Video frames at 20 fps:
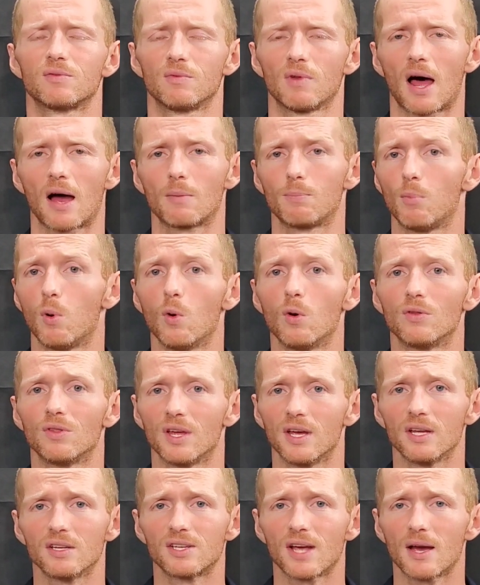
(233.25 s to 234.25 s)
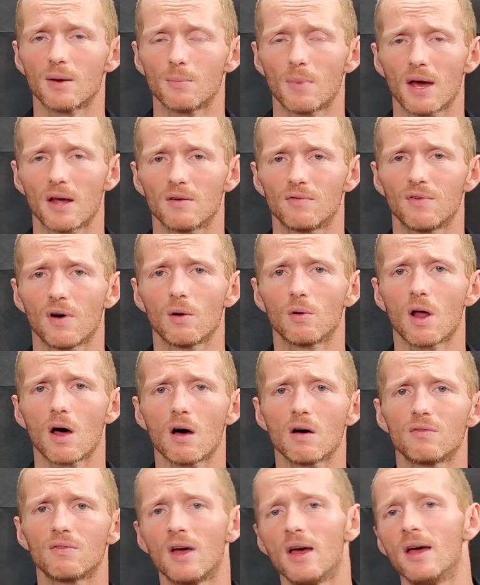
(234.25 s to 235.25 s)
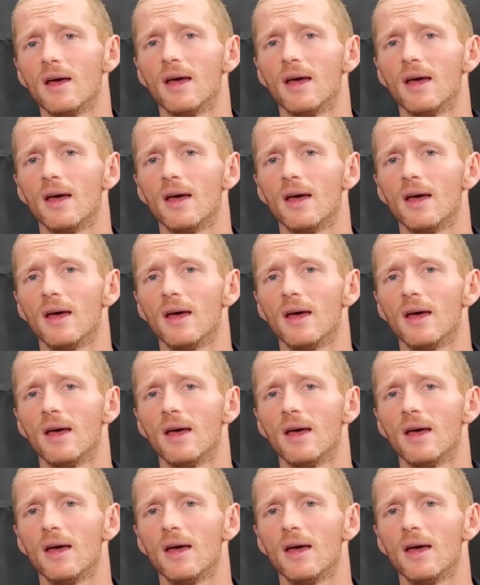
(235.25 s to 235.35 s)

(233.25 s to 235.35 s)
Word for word: like pulling the intake manifold off